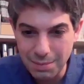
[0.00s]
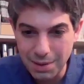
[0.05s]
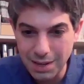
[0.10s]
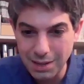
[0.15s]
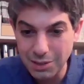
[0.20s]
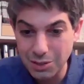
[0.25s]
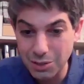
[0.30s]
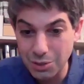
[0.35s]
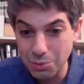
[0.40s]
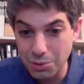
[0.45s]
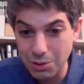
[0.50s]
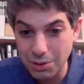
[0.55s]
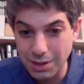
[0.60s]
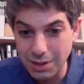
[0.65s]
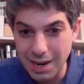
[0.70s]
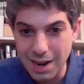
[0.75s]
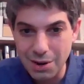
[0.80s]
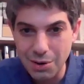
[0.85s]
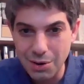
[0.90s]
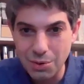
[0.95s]
And so we're
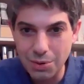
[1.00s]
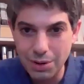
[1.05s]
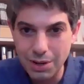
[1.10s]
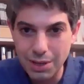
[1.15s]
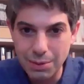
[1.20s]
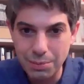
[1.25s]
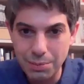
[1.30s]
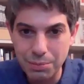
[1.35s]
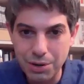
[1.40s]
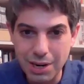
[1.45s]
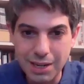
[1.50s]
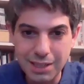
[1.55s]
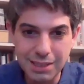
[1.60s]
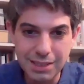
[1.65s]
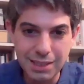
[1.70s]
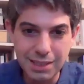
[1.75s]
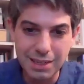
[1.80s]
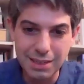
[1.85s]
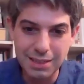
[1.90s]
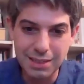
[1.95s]
now in the
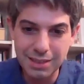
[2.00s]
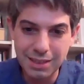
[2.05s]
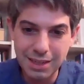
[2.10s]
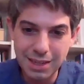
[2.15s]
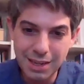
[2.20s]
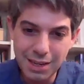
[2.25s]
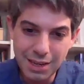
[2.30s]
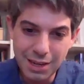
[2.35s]
process